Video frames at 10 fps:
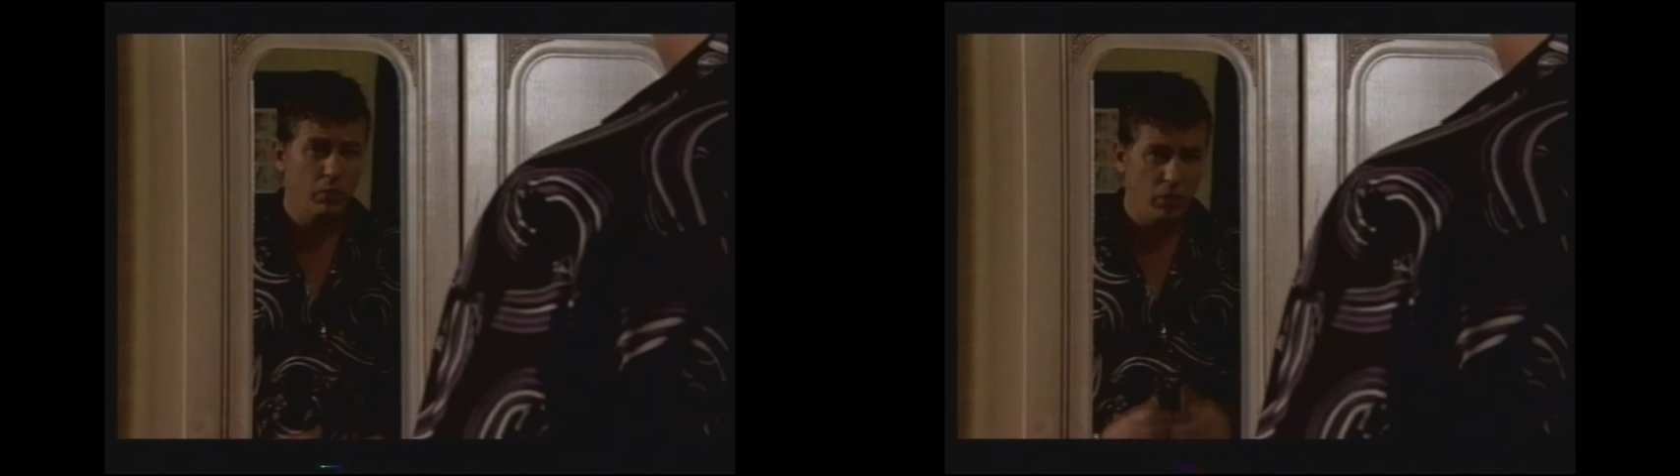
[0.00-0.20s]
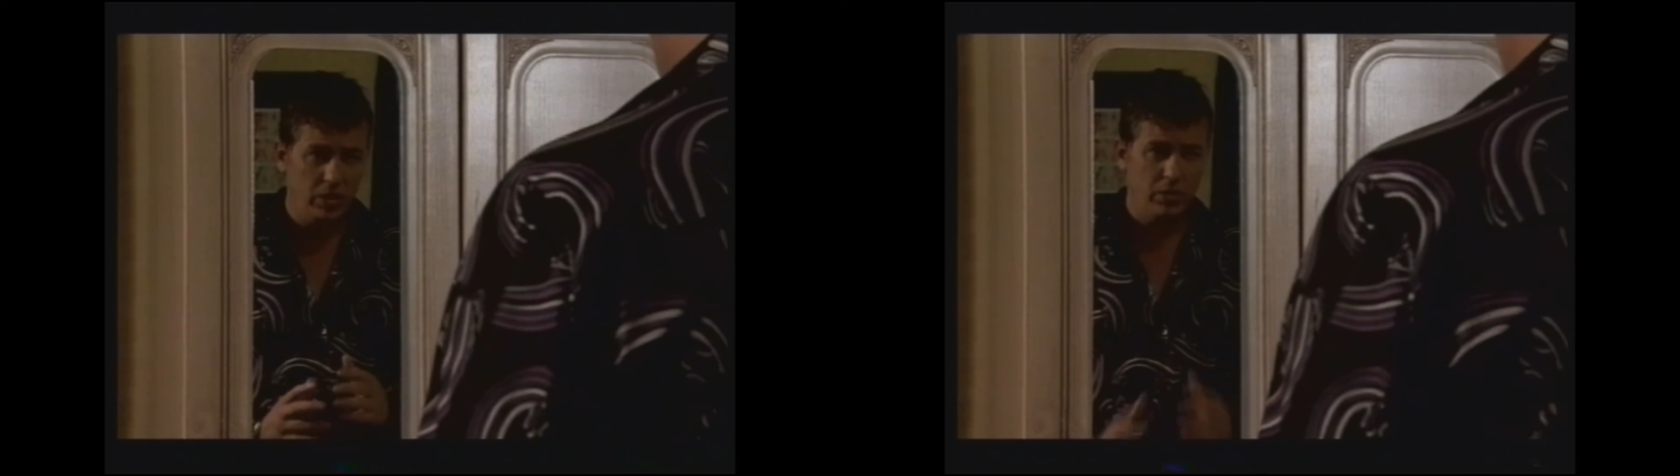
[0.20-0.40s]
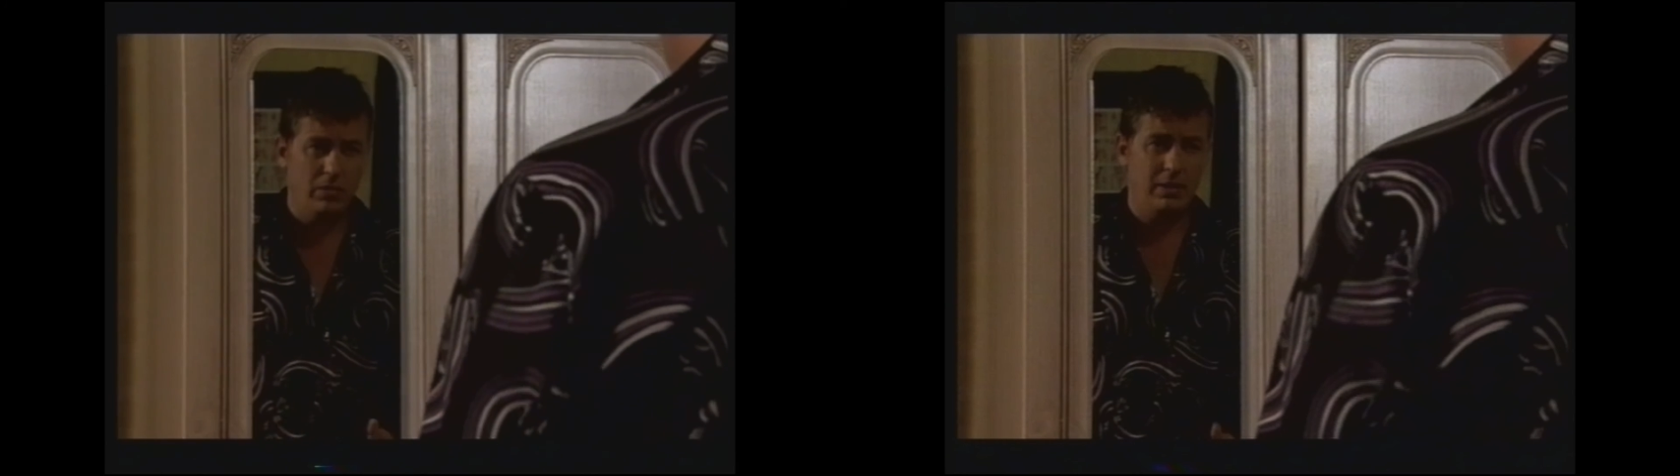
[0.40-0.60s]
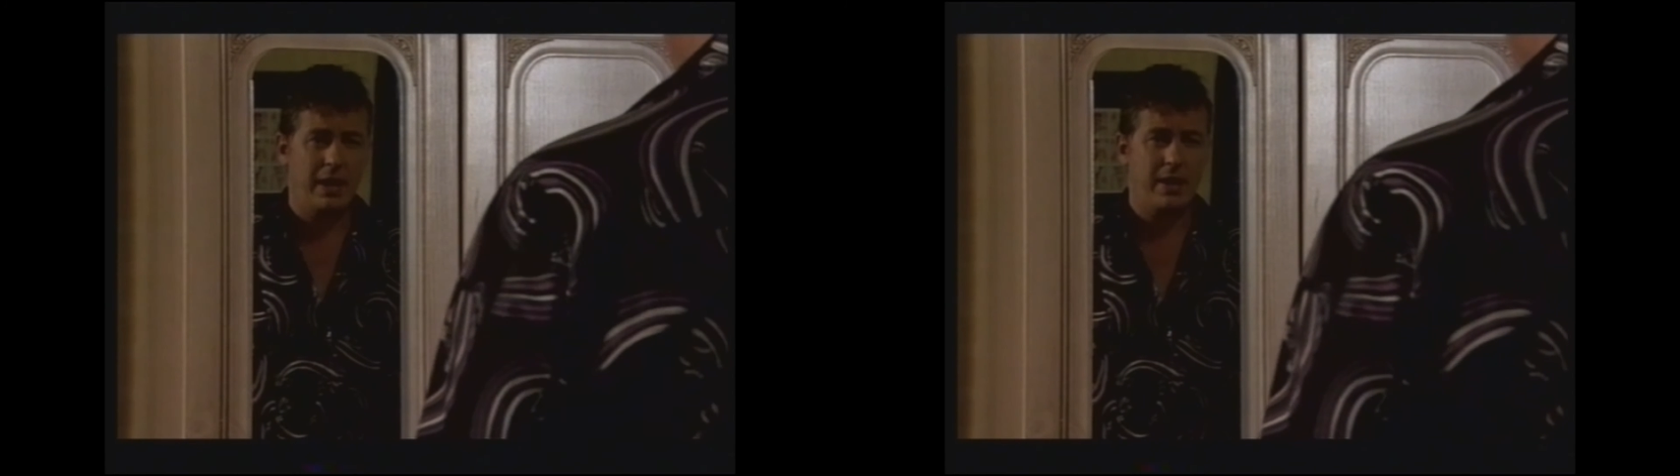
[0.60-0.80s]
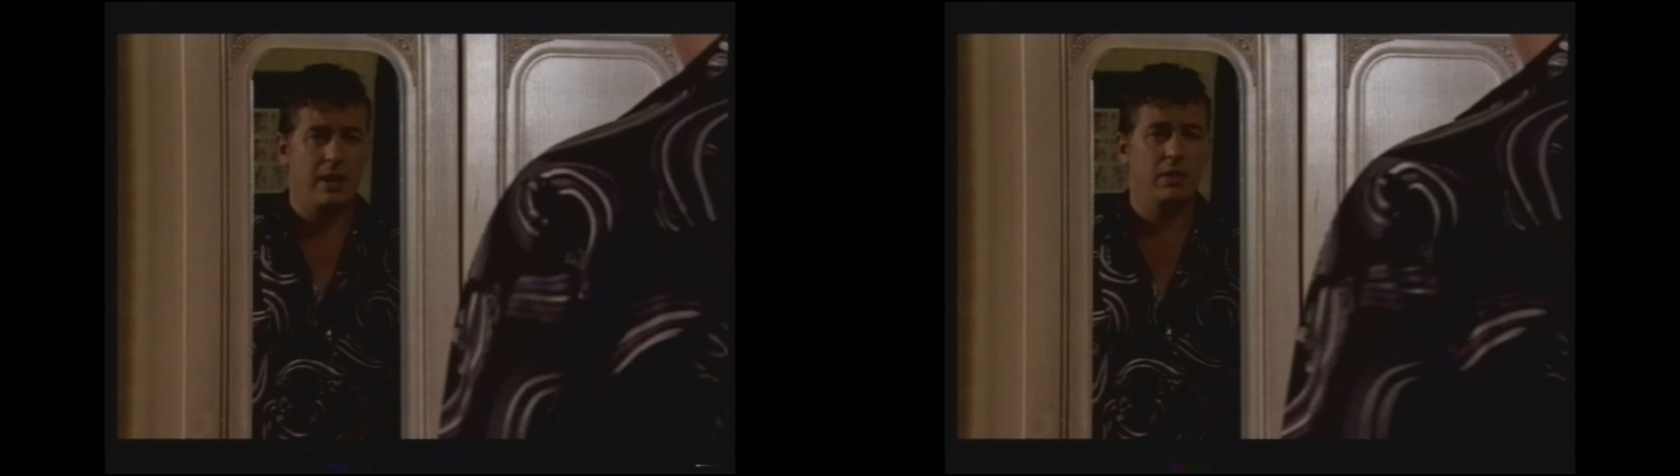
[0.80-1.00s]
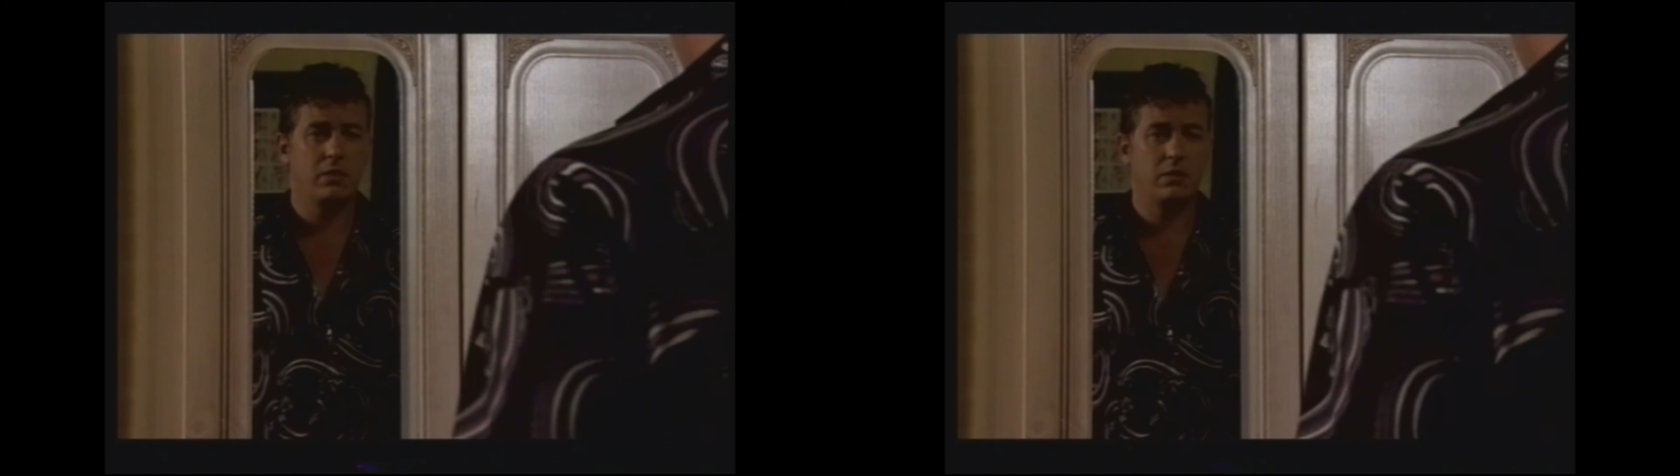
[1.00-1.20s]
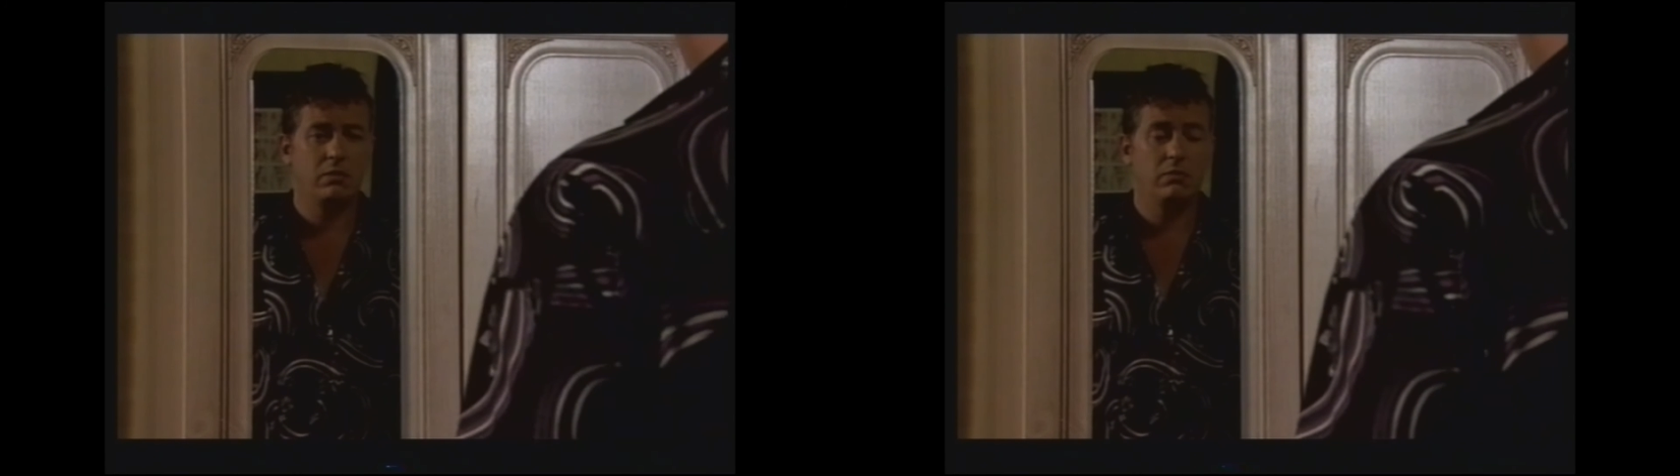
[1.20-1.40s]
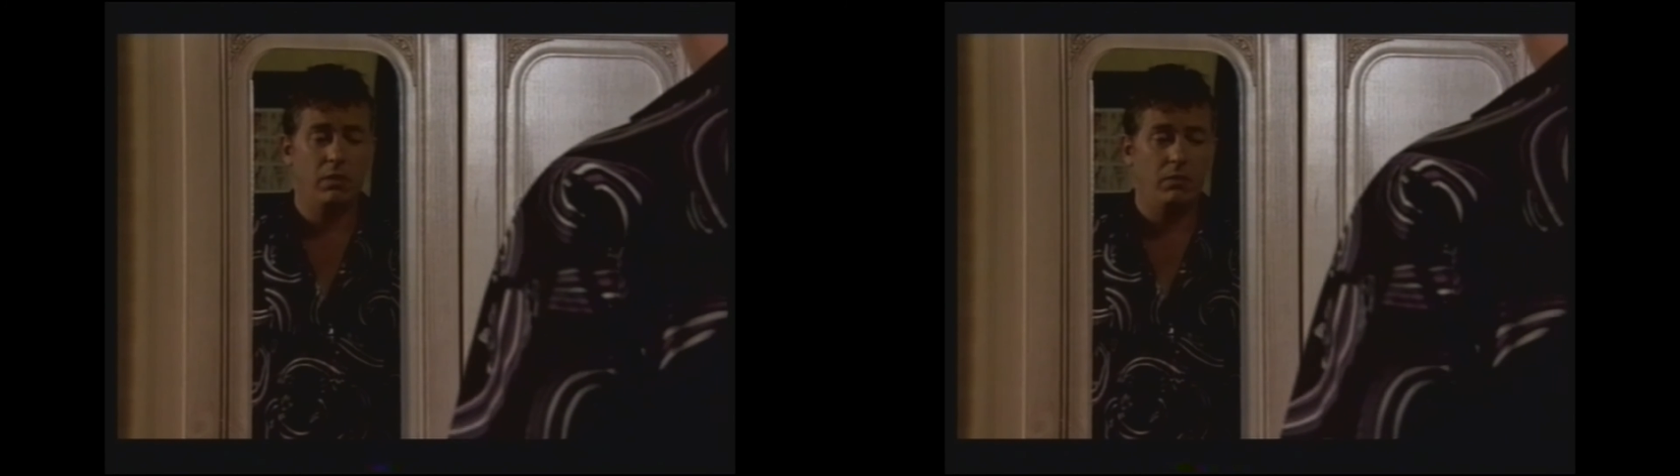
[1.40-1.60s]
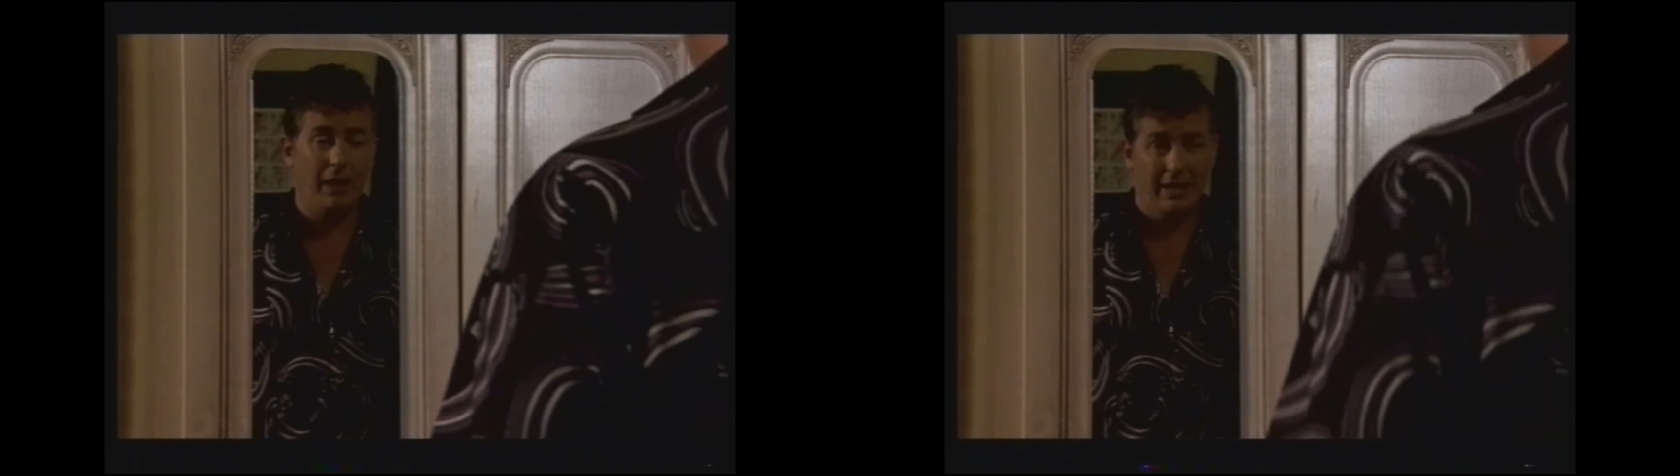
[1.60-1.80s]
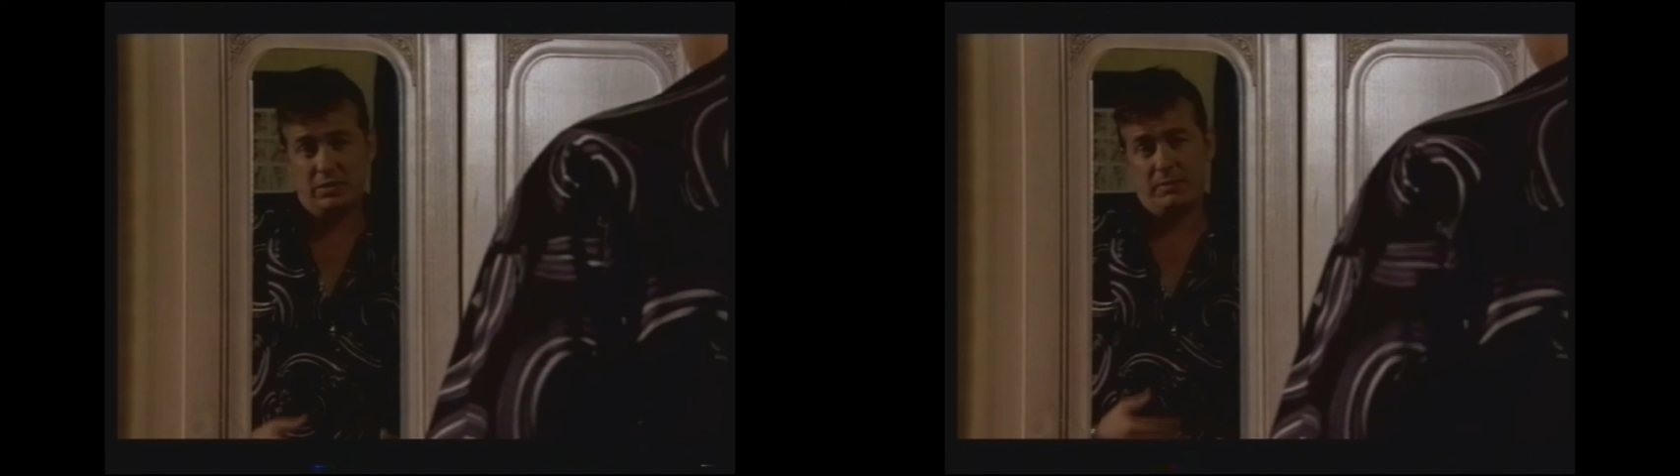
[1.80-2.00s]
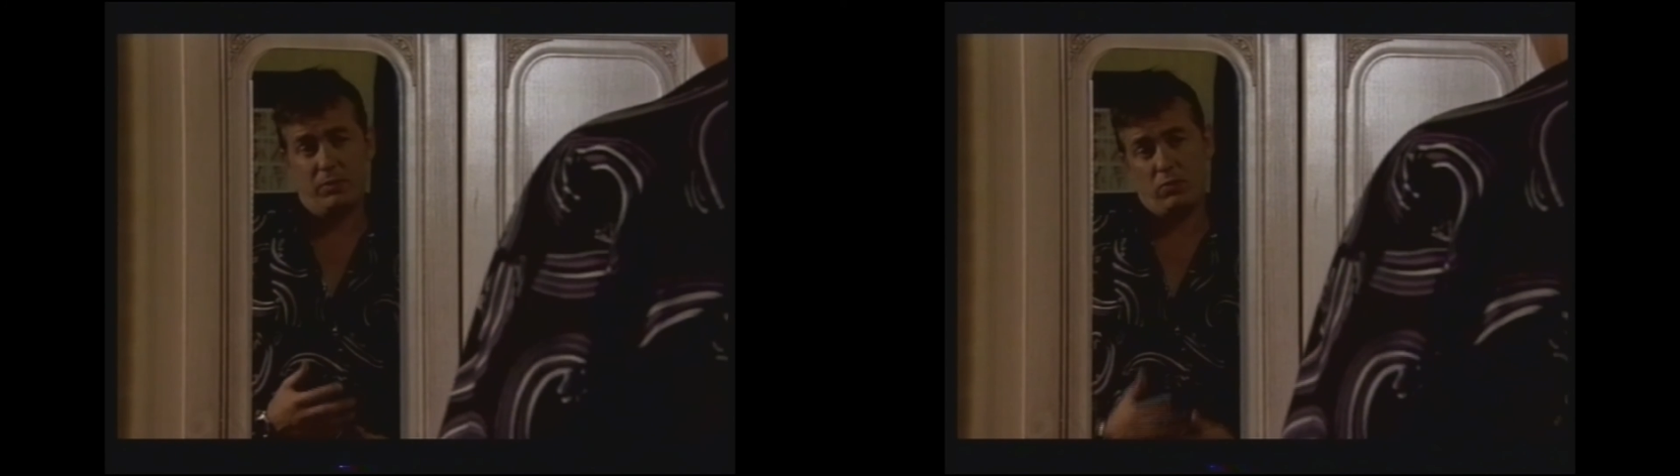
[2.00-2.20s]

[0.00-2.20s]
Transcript: What are you doing later? Well, actually, I mean,